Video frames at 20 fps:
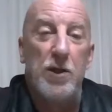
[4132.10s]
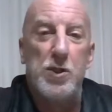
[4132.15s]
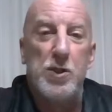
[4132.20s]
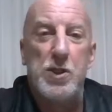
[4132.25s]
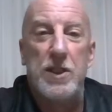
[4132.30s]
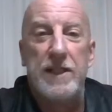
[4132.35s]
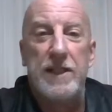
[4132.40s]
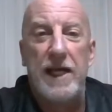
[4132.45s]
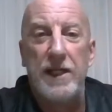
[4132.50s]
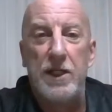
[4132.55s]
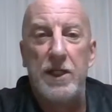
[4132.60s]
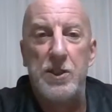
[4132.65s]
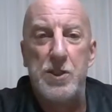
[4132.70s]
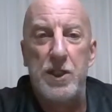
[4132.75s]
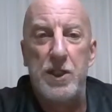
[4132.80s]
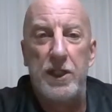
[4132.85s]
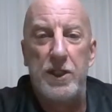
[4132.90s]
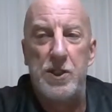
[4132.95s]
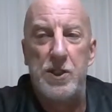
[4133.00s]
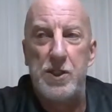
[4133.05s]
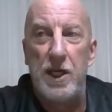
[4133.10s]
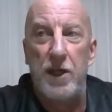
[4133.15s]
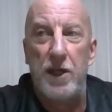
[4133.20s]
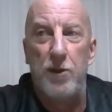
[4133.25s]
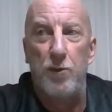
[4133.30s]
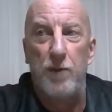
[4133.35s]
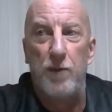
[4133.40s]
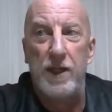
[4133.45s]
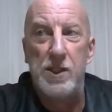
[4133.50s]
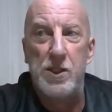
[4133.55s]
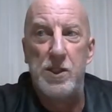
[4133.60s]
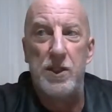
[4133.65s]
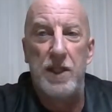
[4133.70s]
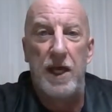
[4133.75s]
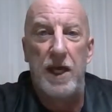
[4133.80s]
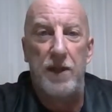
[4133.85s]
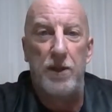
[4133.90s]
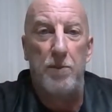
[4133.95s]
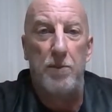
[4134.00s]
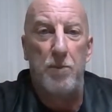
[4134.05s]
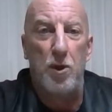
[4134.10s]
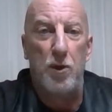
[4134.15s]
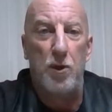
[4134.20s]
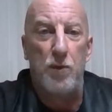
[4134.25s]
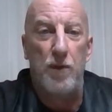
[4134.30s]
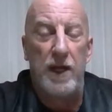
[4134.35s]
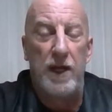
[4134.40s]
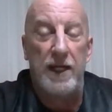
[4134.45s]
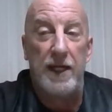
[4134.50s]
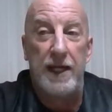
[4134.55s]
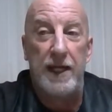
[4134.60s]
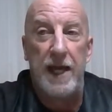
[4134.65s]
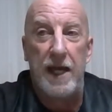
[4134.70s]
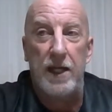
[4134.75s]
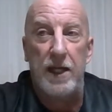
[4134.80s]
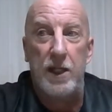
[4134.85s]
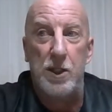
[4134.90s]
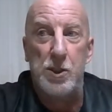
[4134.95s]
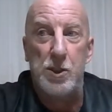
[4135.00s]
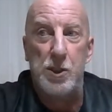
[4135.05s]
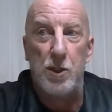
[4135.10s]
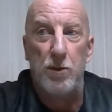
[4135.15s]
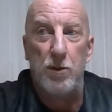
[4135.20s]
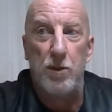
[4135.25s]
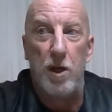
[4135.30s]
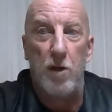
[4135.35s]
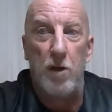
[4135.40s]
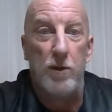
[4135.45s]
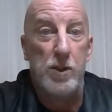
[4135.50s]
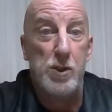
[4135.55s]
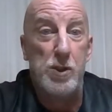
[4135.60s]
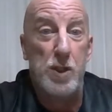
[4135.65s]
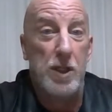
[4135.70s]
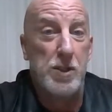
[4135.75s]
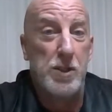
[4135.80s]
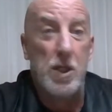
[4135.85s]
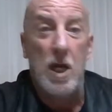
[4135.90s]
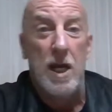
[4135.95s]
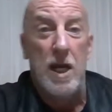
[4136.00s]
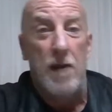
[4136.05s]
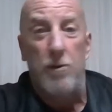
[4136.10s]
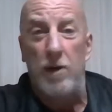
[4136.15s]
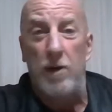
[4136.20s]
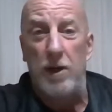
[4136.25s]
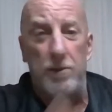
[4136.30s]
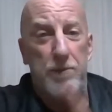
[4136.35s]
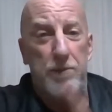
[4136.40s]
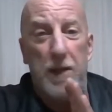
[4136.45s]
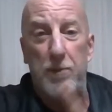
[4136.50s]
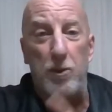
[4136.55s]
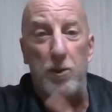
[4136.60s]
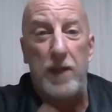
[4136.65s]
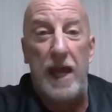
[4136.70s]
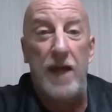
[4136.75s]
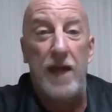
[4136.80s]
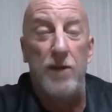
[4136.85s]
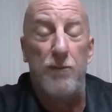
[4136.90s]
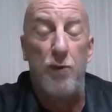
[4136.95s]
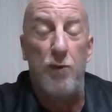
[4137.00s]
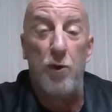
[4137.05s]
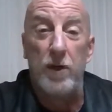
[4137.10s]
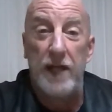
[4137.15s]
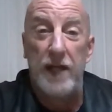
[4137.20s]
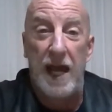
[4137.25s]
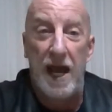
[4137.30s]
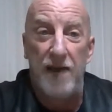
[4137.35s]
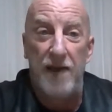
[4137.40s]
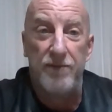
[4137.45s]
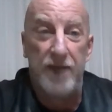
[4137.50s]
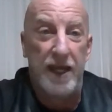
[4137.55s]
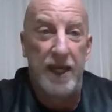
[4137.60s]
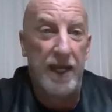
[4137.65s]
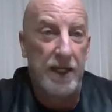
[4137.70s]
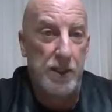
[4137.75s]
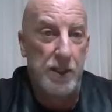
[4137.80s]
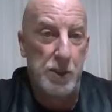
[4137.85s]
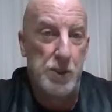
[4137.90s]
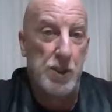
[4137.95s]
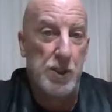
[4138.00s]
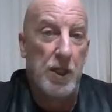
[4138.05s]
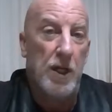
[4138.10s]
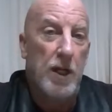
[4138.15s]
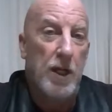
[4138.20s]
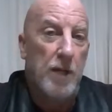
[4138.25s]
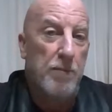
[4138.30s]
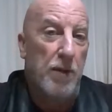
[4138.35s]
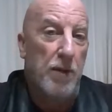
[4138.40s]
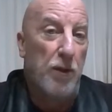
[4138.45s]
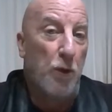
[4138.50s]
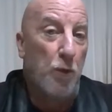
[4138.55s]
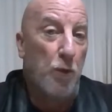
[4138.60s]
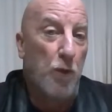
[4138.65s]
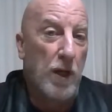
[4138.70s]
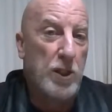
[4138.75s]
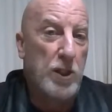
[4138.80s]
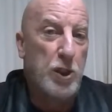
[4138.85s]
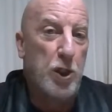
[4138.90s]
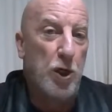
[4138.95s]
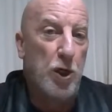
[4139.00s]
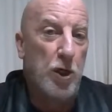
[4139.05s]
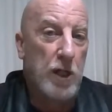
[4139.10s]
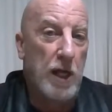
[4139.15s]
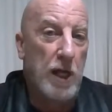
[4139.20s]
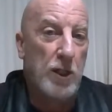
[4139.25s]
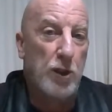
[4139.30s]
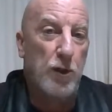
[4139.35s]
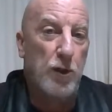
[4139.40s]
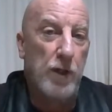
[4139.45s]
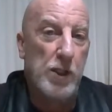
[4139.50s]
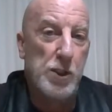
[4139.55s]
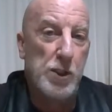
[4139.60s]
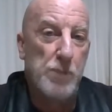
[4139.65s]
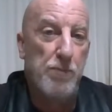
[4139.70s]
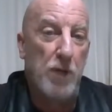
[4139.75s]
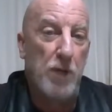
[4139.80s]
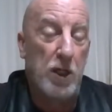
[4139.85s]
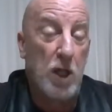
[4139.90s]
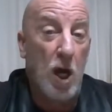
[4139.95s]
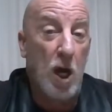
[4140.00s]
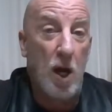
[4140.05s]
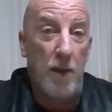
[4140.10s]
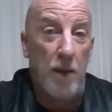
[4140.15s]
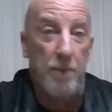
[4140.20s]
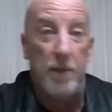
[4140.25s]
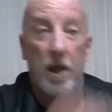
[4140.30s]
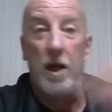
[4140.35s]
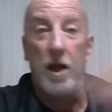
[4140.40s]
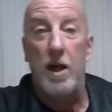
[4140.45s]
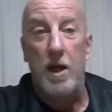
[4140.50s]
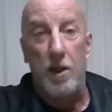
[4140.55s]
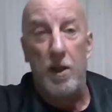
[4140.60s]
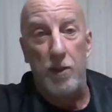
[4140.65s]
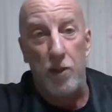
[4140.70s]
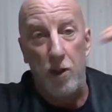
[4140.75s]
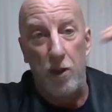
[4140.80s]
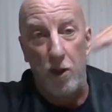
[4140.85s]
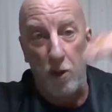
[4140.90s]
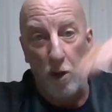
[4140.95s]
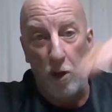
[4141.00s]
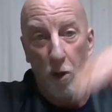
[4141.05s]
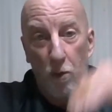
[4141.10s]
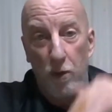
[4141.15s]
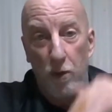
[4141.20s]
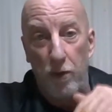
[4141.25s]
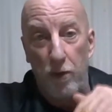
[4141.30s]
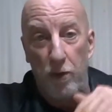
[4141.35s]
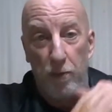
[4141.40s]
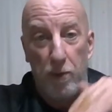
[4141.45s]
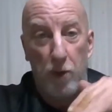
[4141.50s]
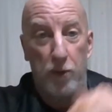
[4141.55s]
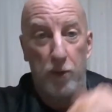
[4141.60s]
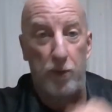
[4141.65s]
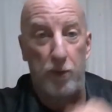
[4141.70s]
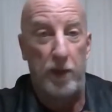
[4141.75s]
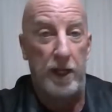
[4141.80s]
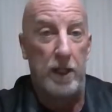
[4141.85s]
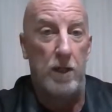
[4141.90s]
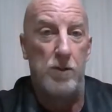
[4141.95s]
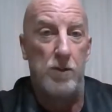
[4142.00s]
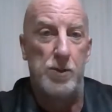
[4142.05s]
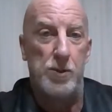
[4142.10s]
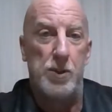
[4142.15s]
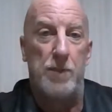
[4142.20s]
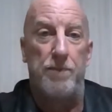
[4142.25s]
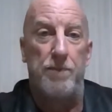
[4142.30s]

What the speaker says: a tendency to say the reason that the birth rate in Canada is so low is because, well, people can't afford to have kids. But the richer countries become, the lower their birth rate goes.